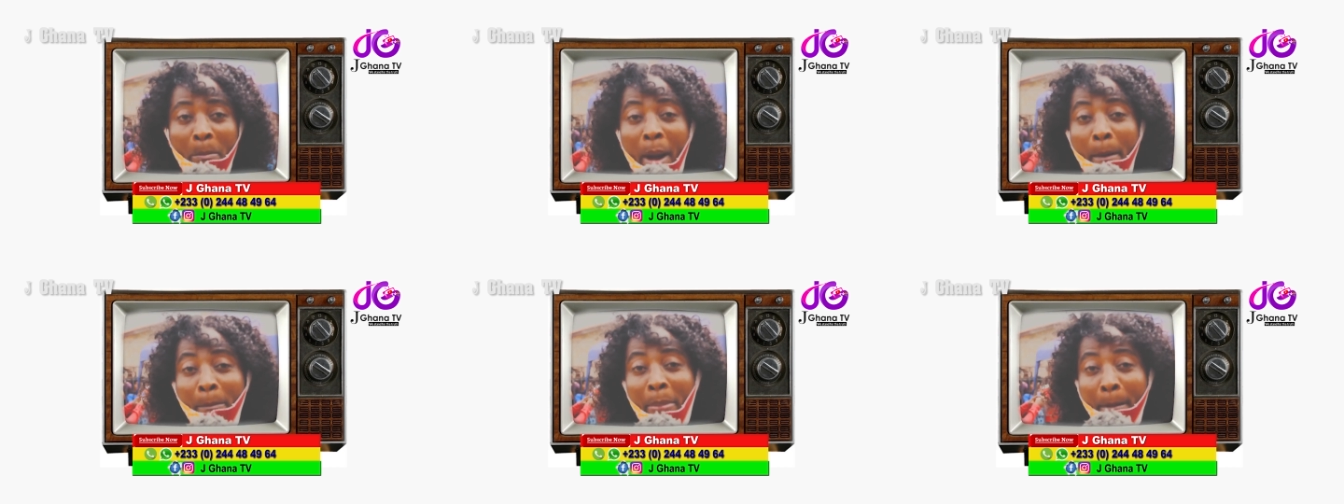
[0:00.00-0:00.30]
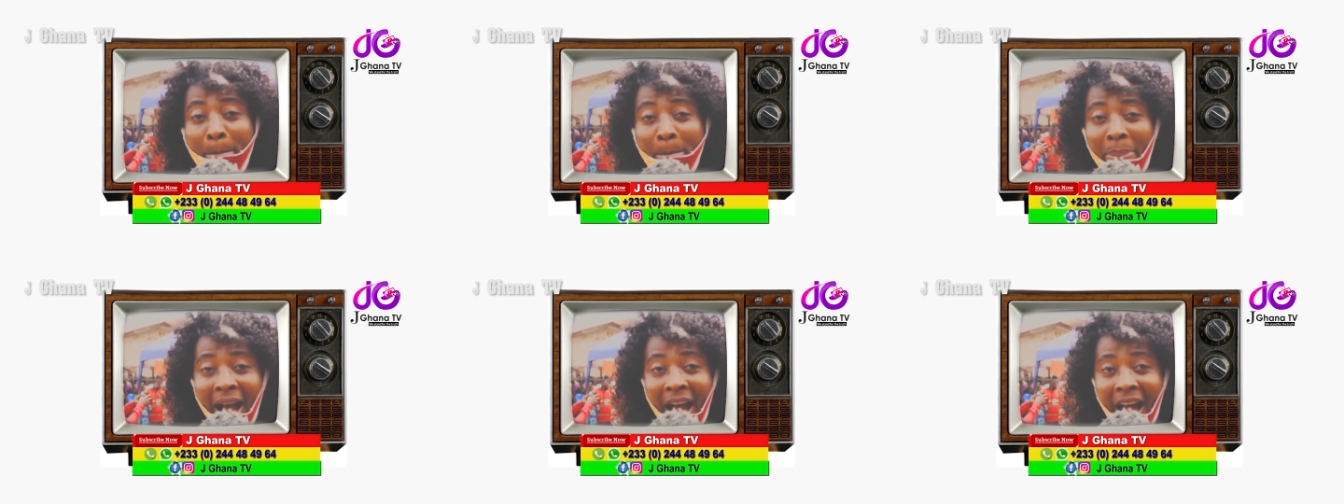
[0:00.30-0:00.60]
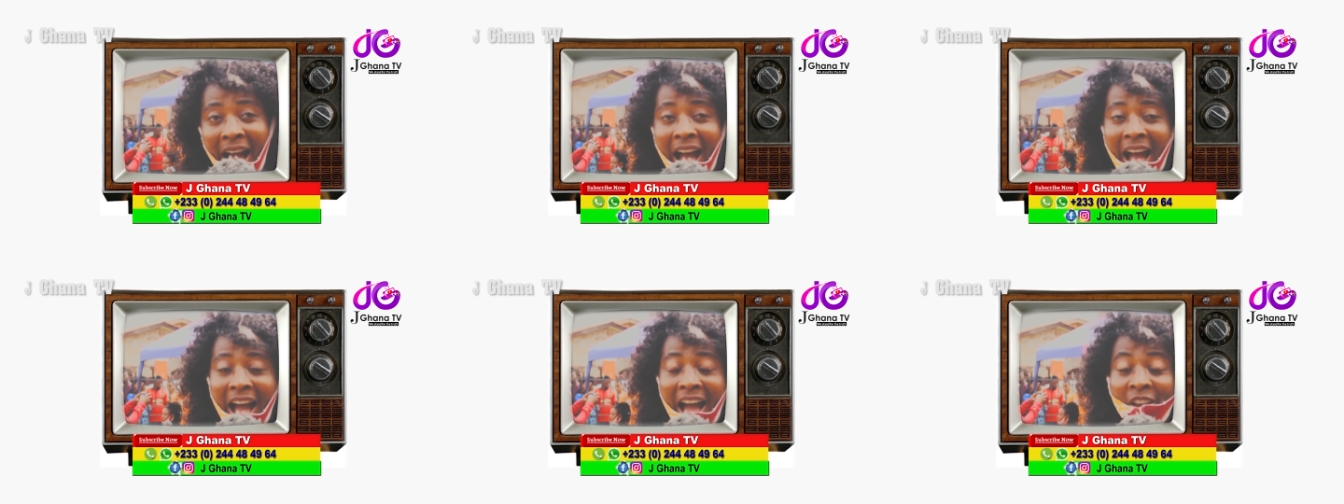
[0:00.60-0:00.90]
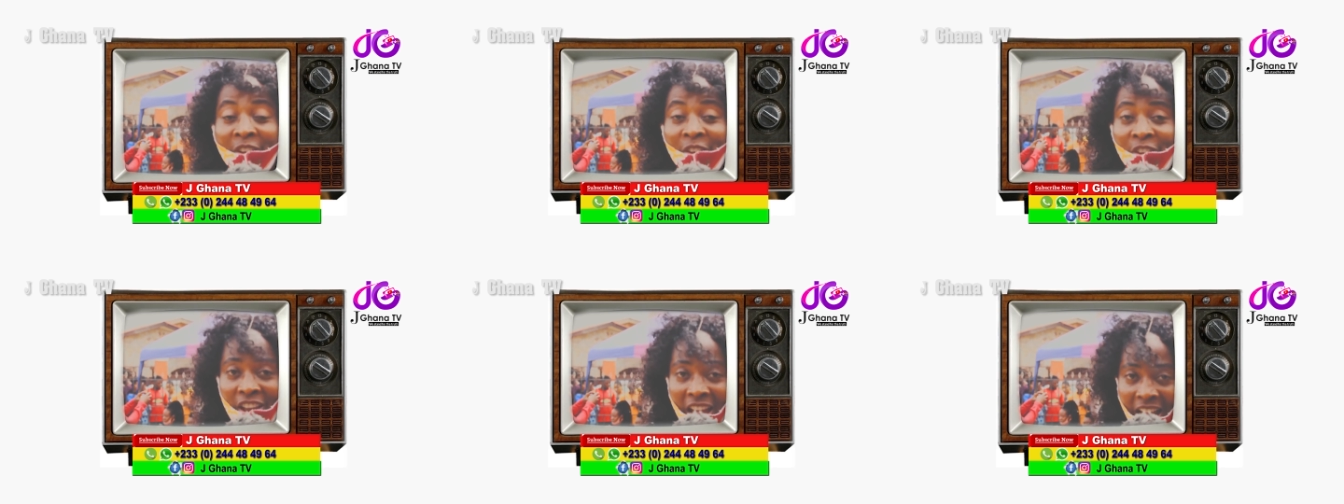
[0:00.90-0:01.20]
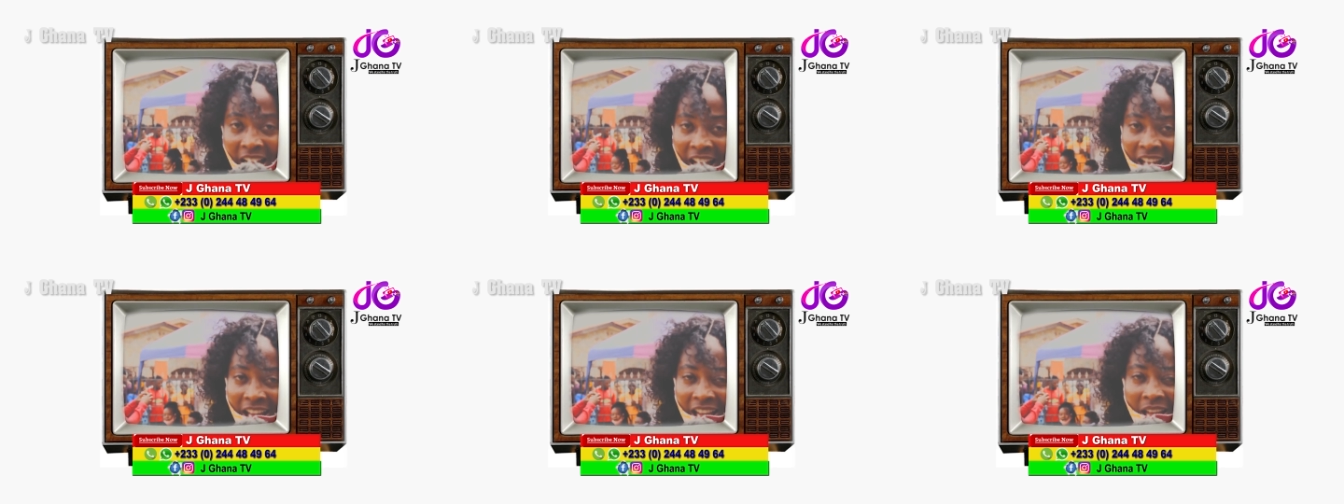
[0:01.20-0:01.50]
Papa
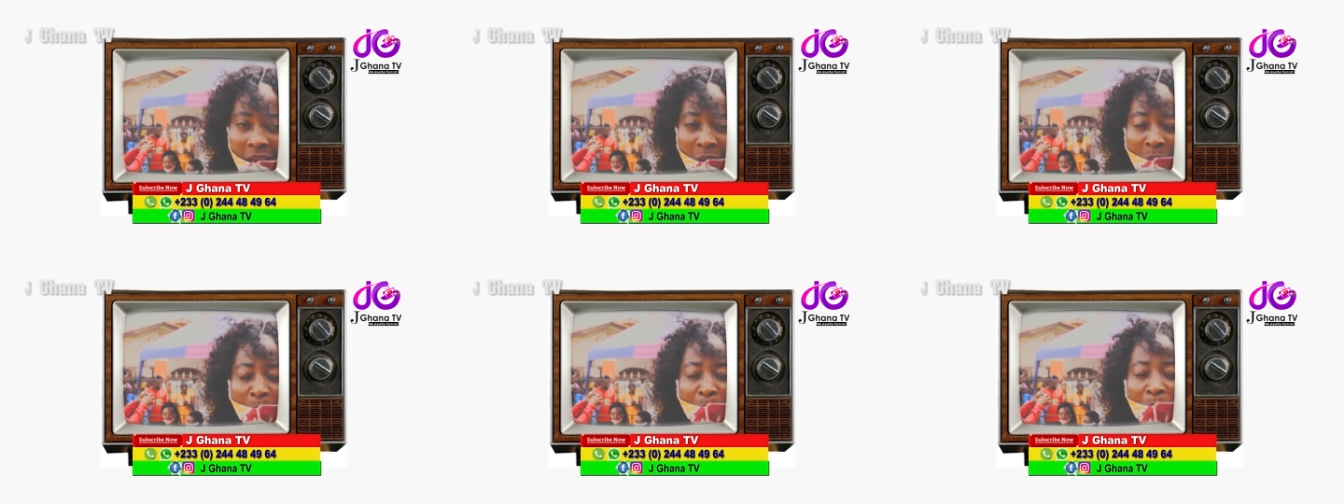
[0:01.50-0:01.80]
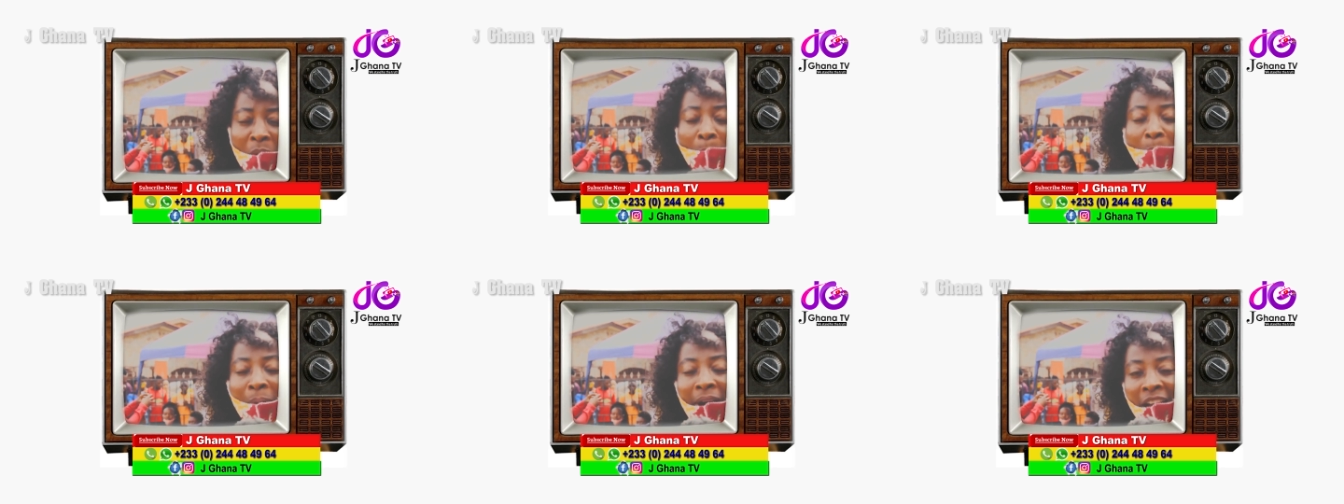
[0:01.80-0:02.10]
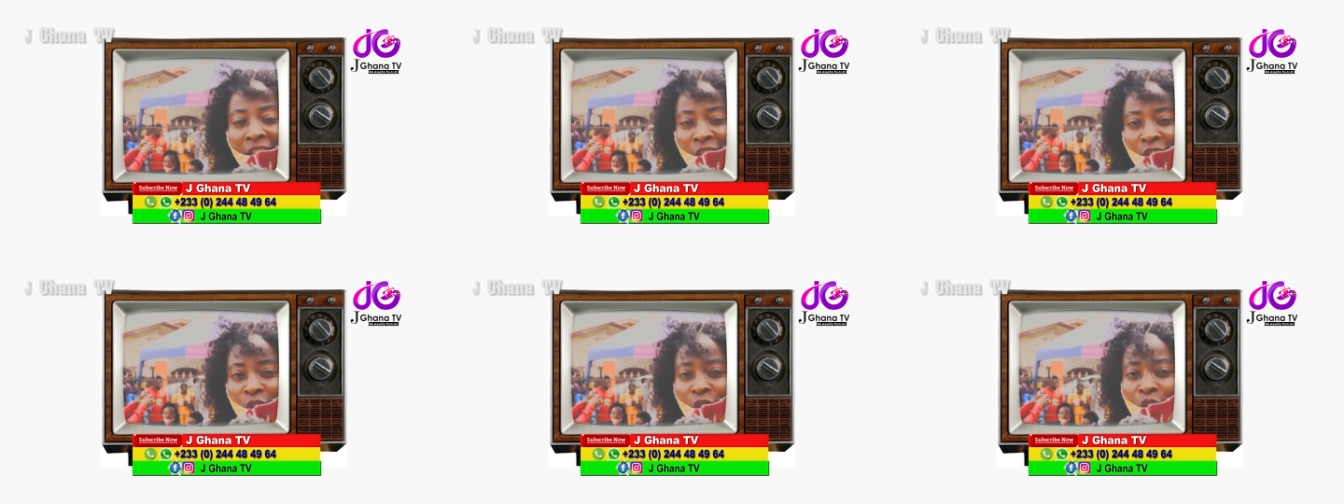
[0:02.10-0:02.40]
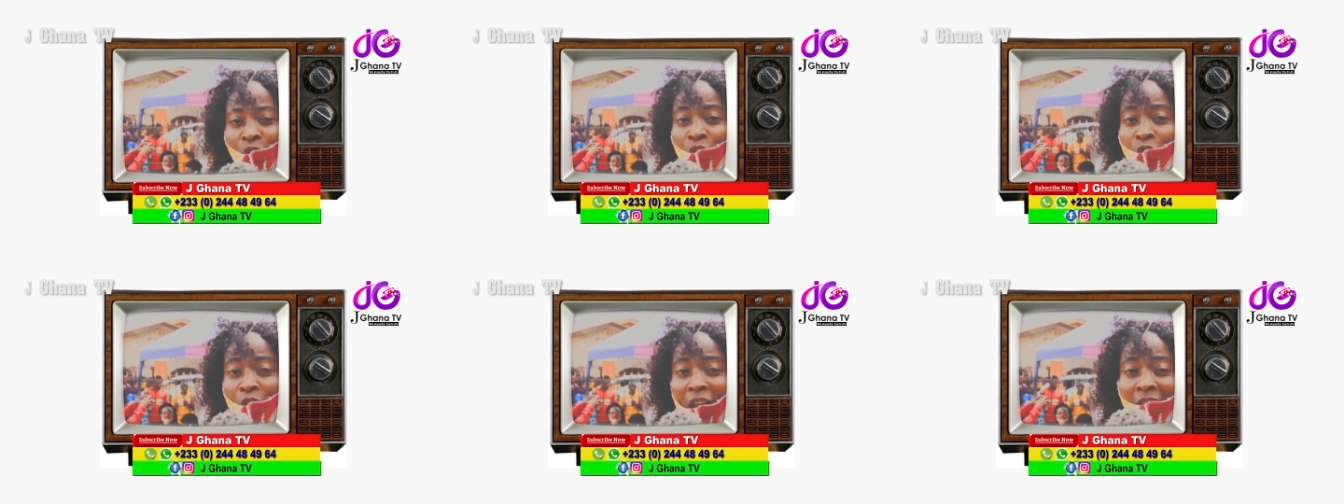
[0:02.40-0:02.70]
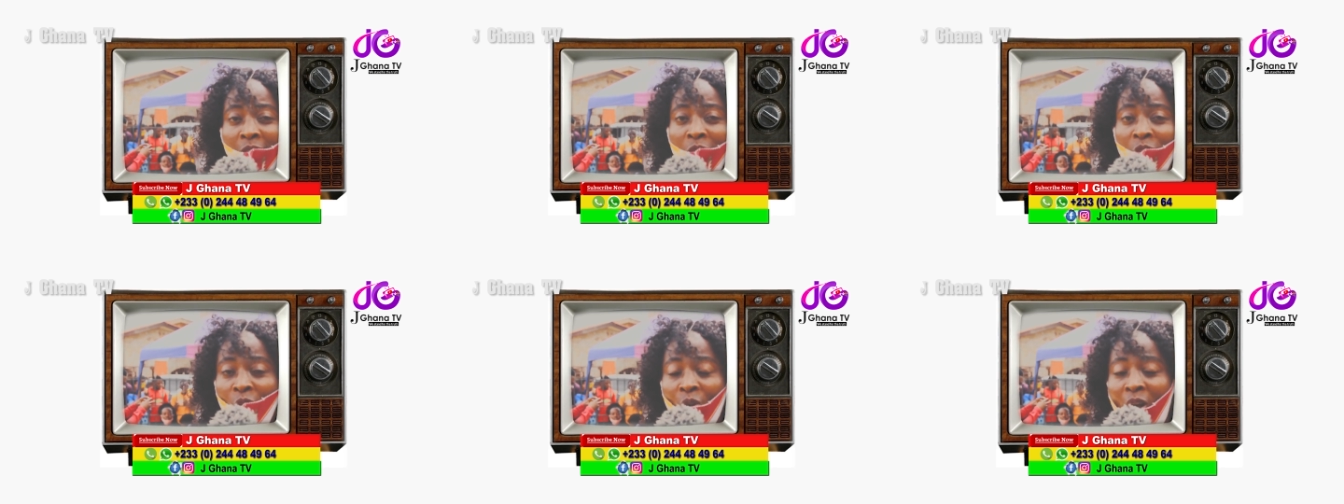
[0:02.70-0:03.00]
Pasha. Me pacho
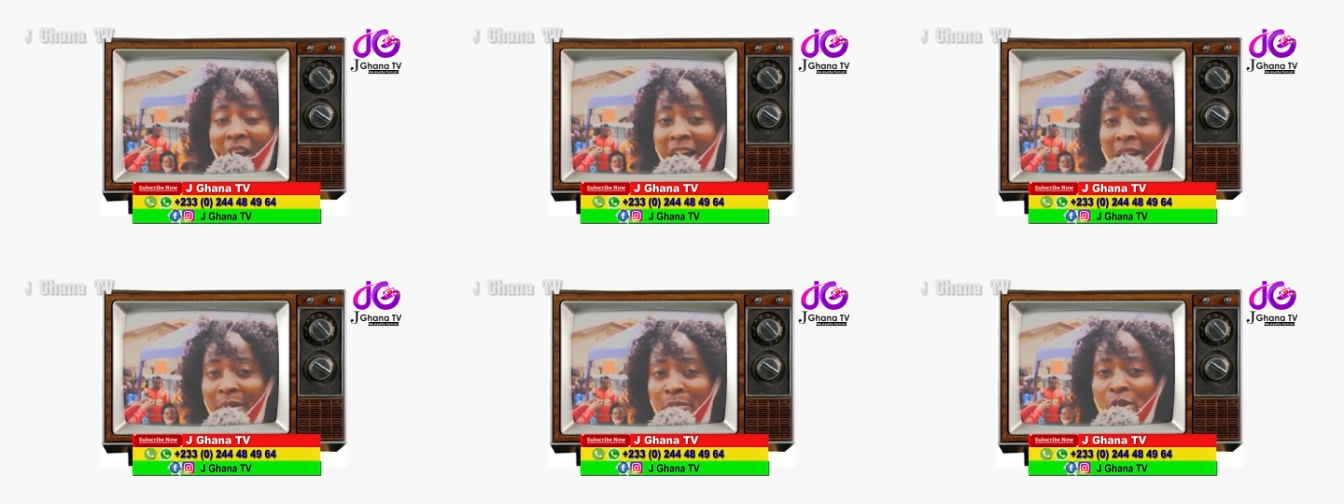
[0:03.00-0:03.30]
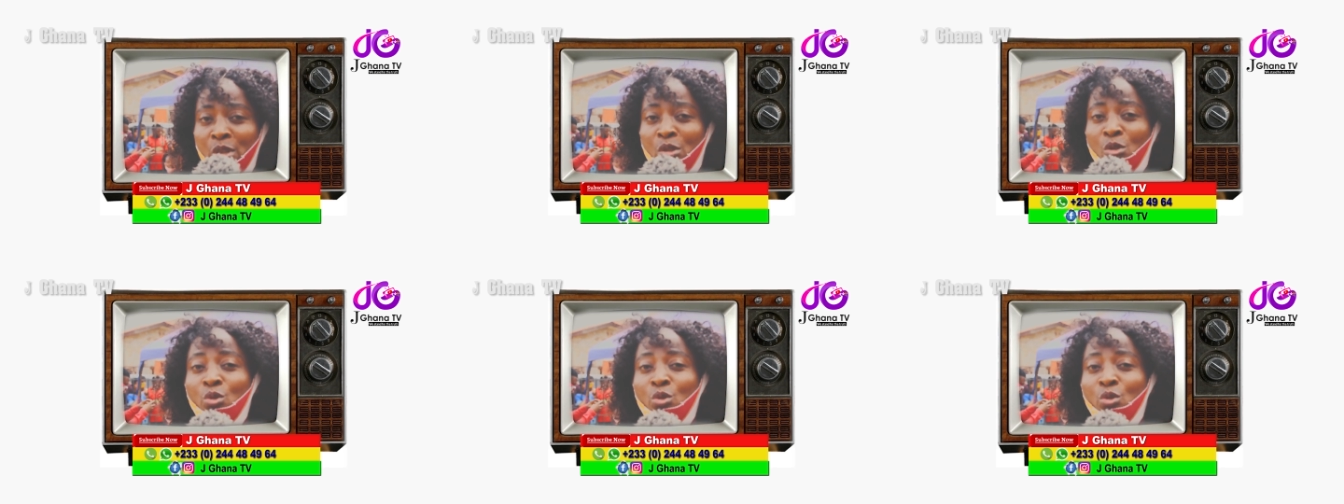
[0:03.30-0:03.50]
subscribe